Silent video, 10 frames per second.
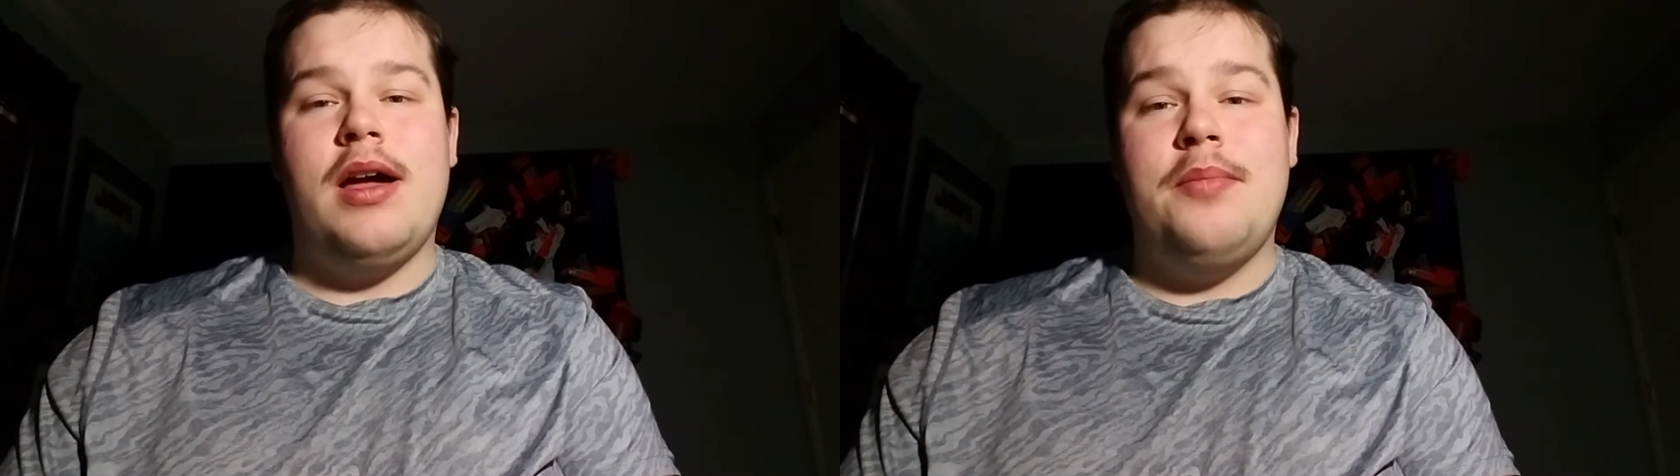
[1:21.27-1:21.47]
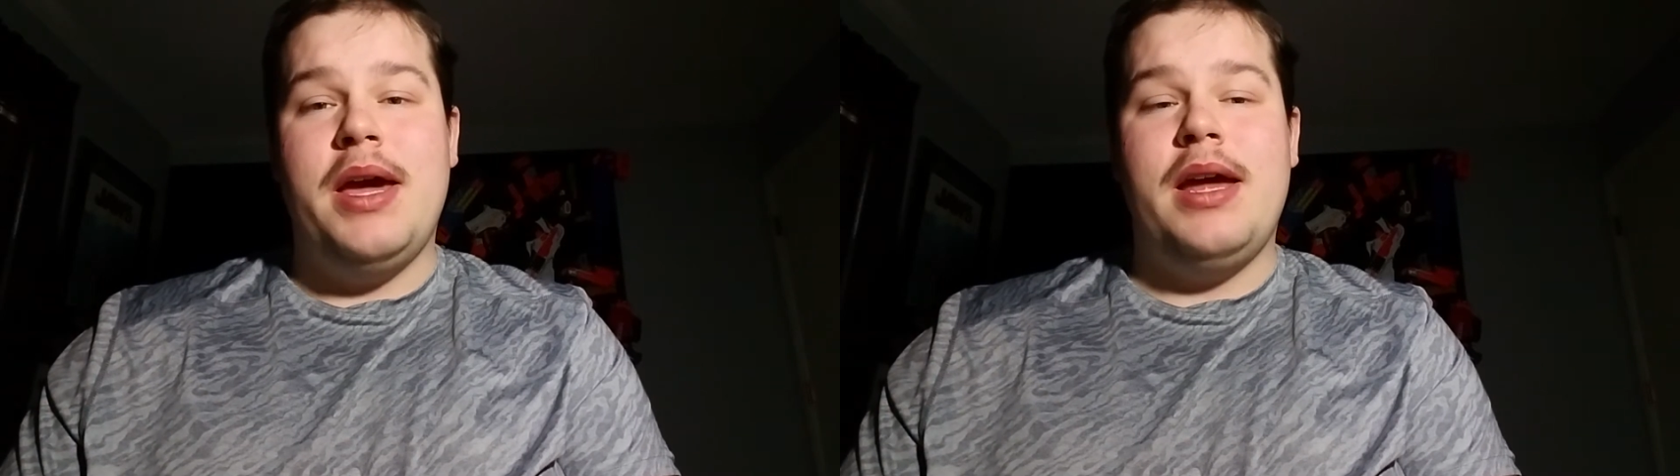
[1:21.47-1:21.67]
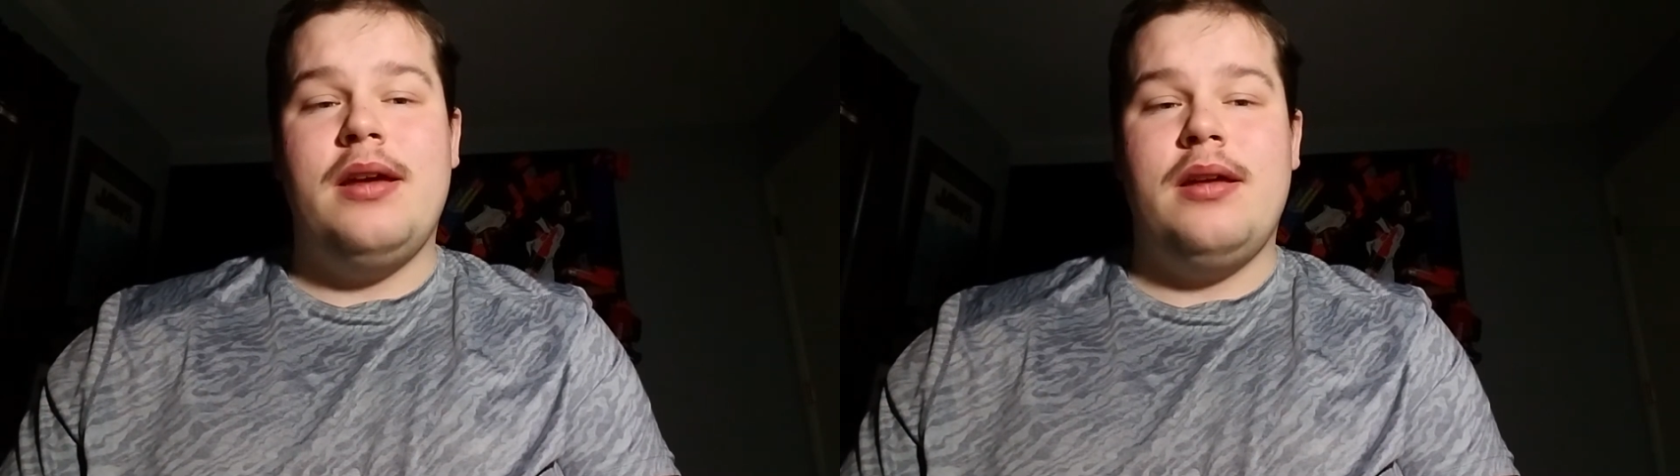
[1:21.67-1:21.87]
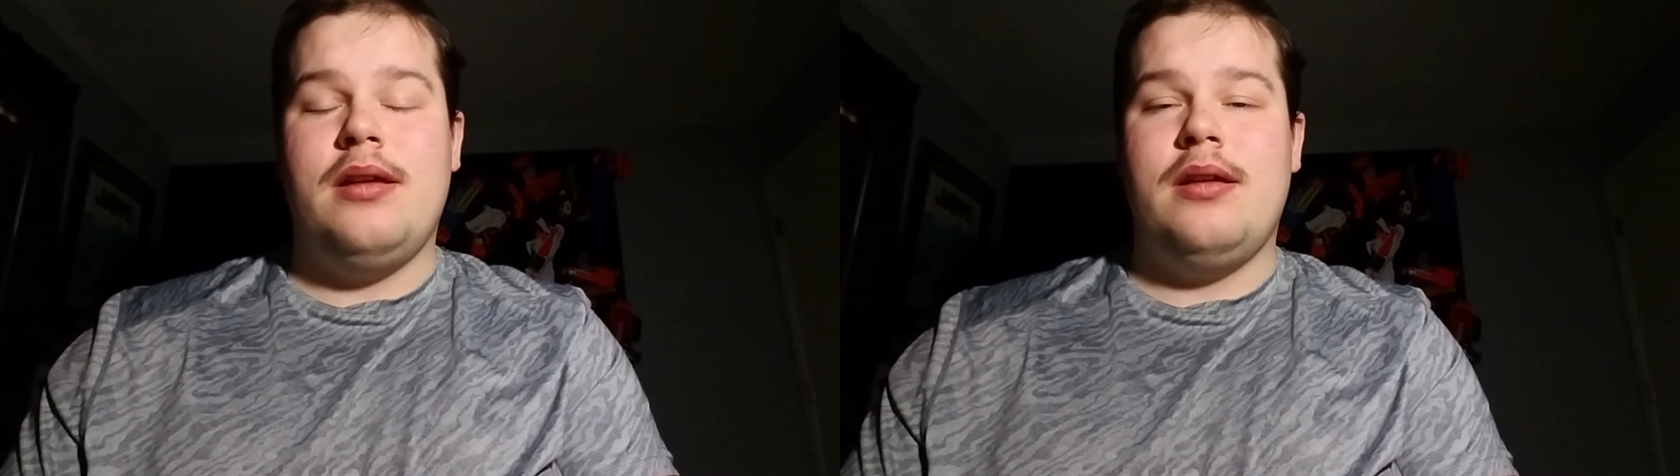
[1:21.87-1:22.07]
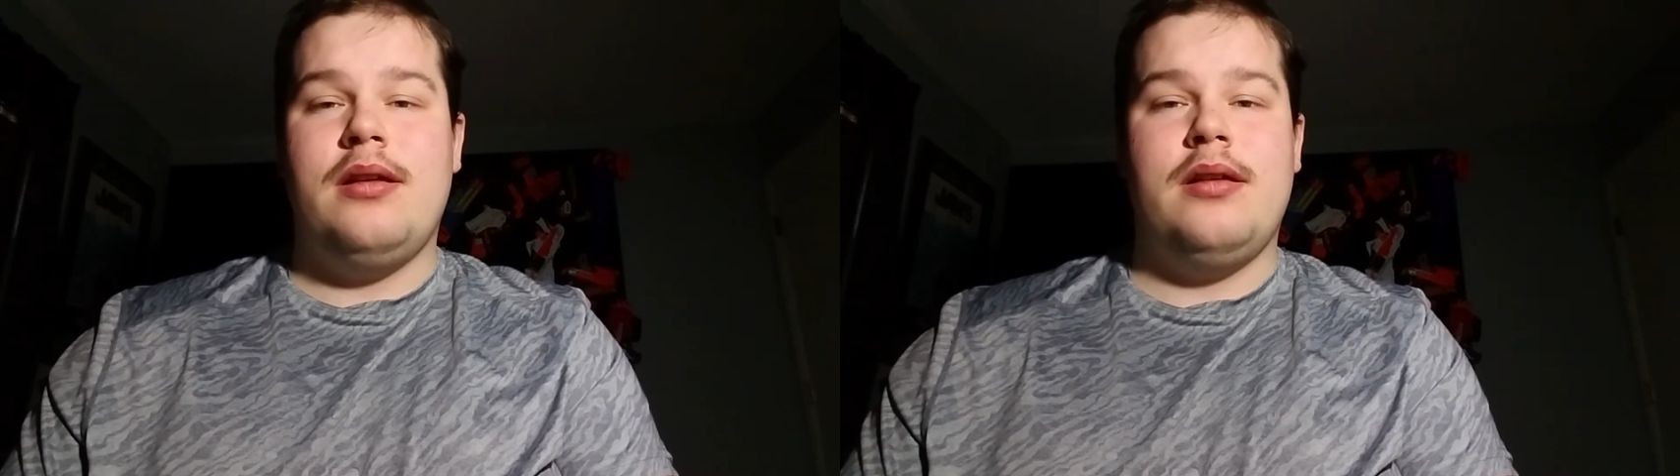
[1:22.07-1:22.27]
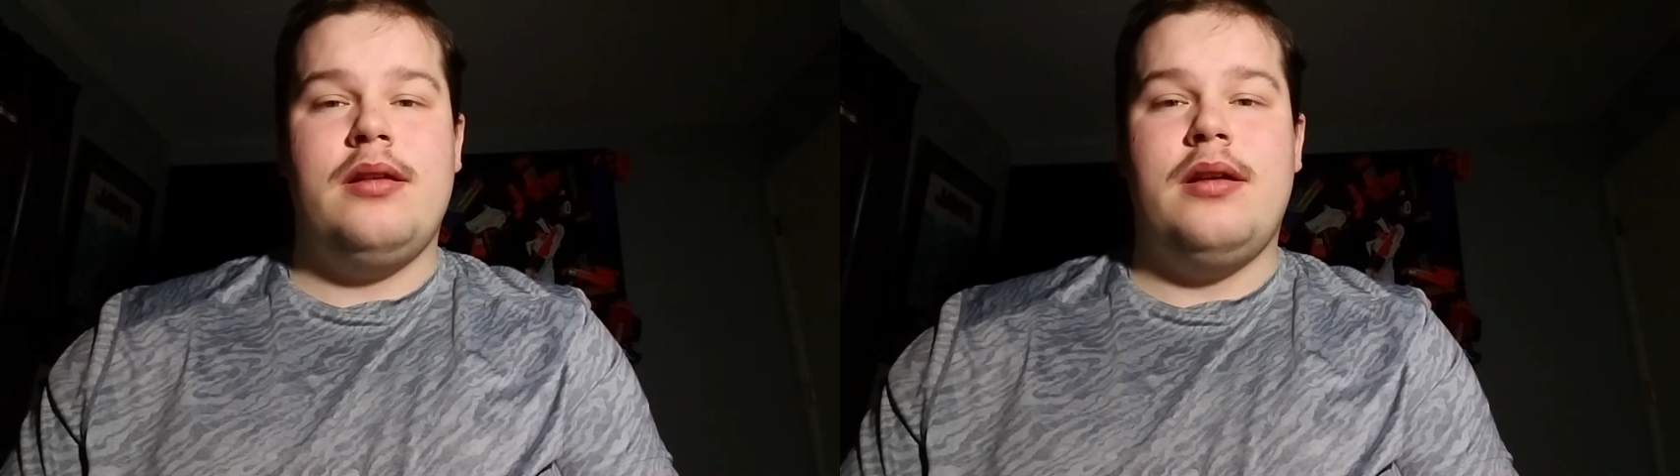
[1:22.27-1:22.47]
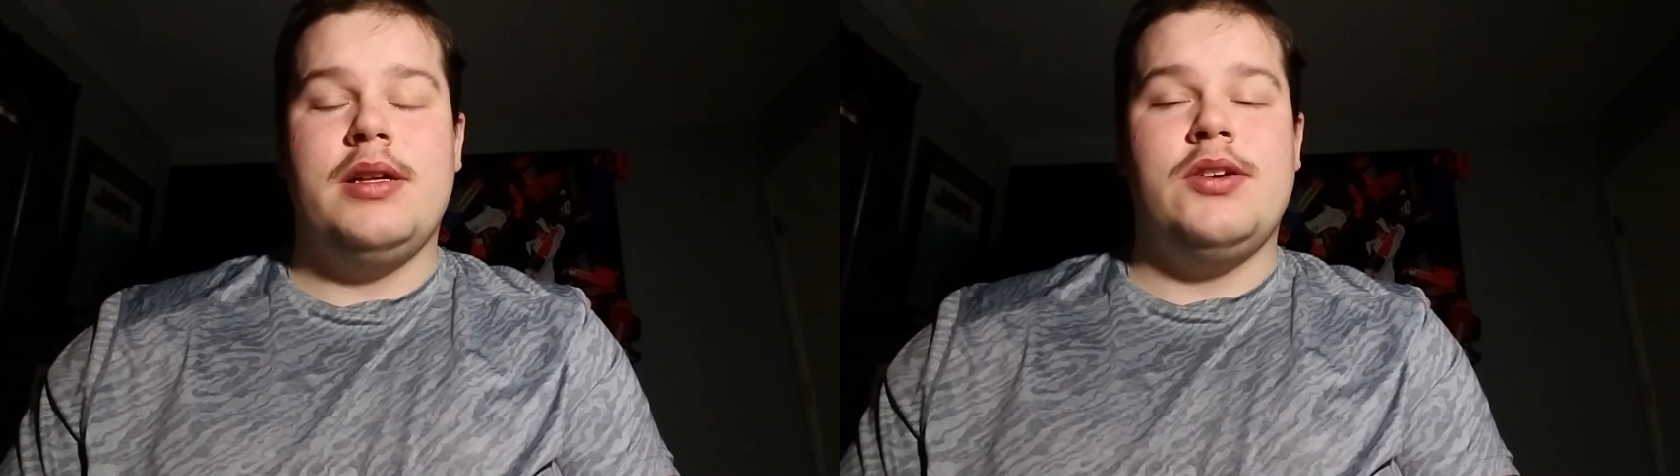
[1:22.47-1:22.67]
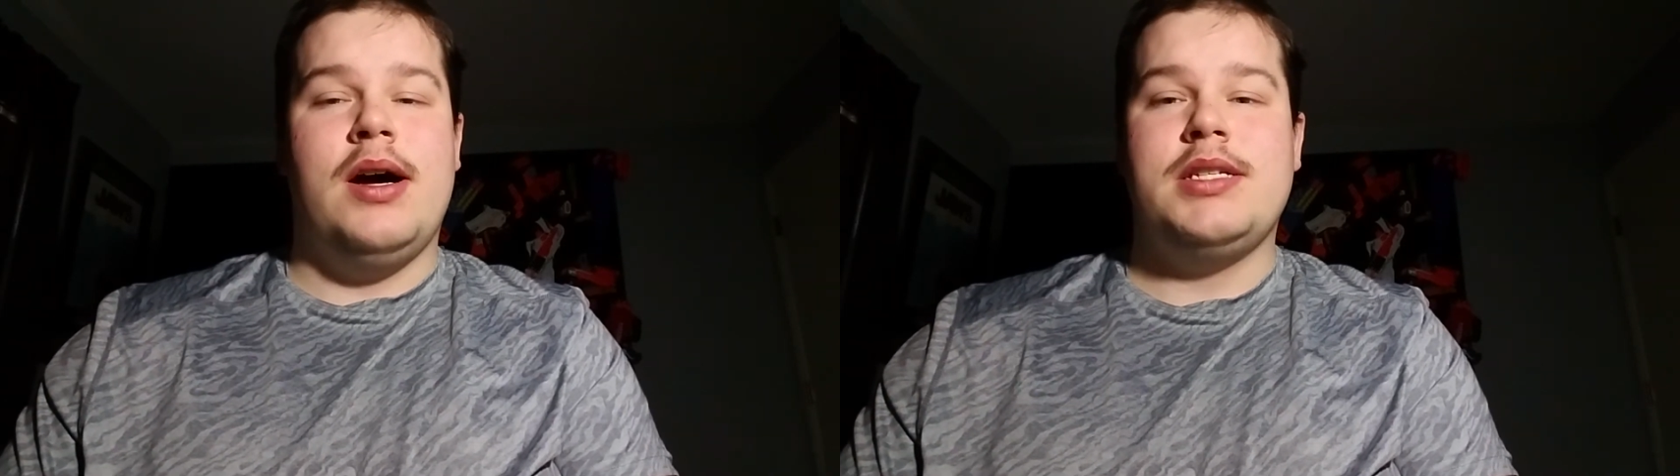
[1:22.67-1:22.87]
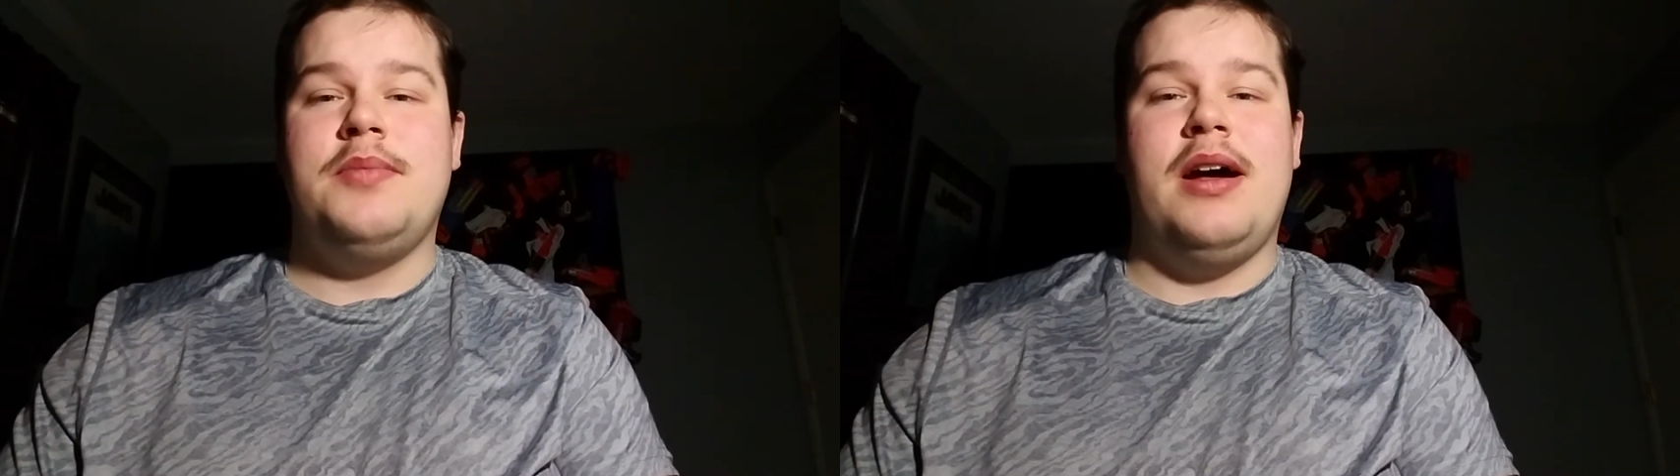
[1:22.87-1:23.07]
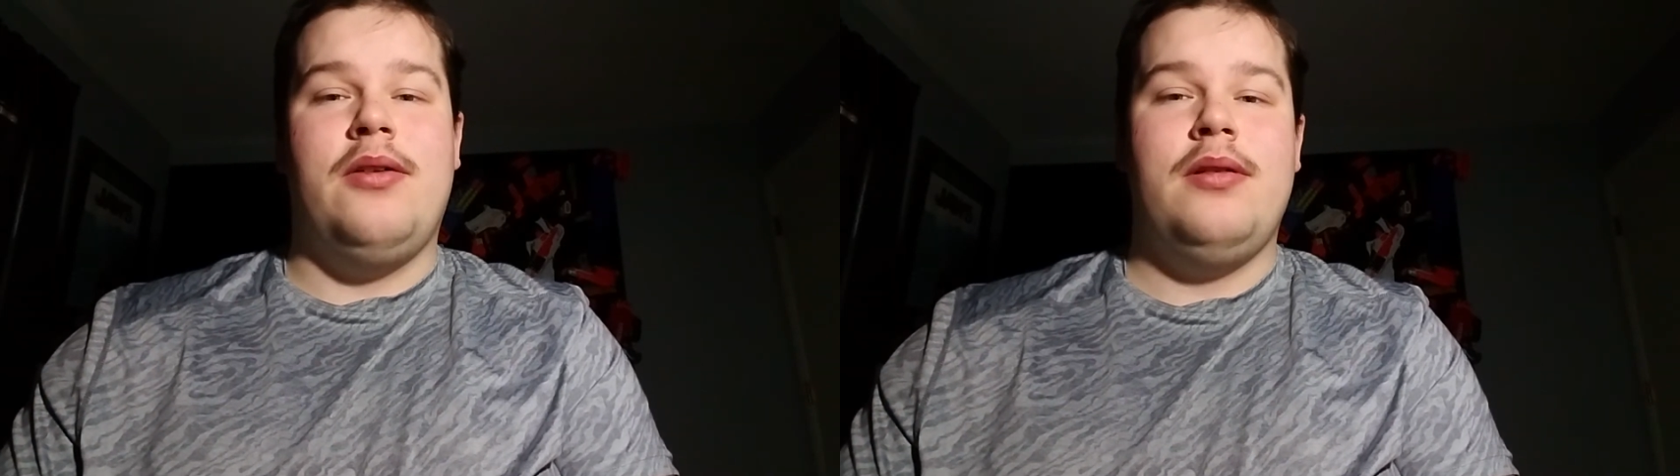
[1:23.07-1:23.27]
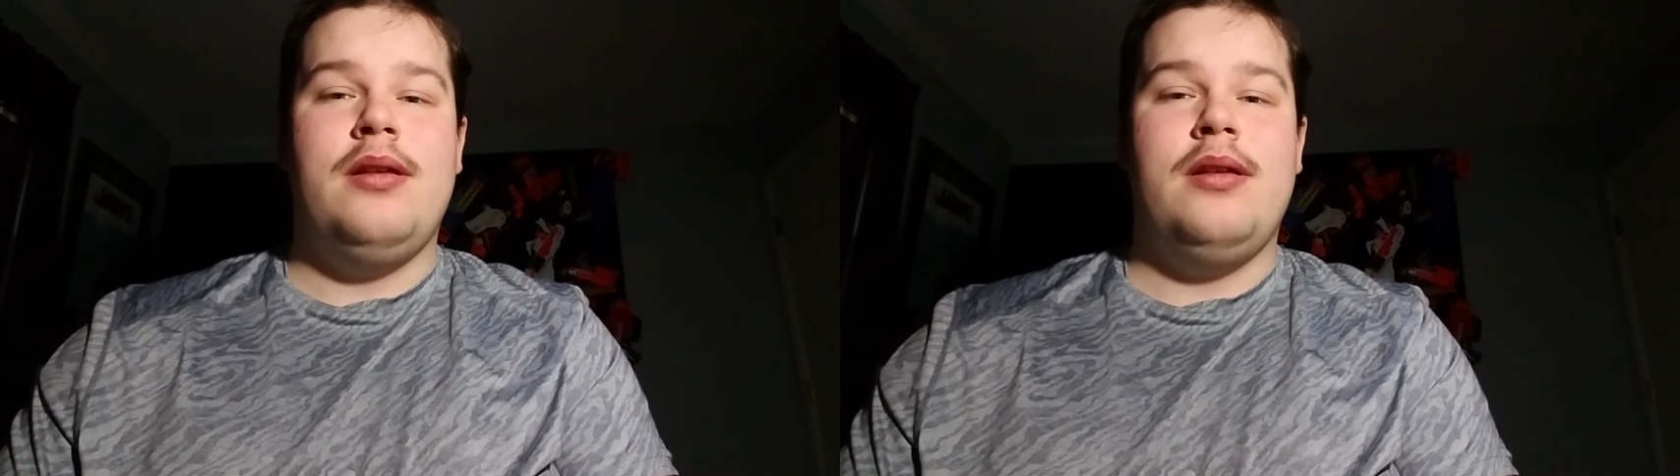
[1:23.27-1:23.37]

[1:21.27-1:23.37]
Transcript: made, I talked about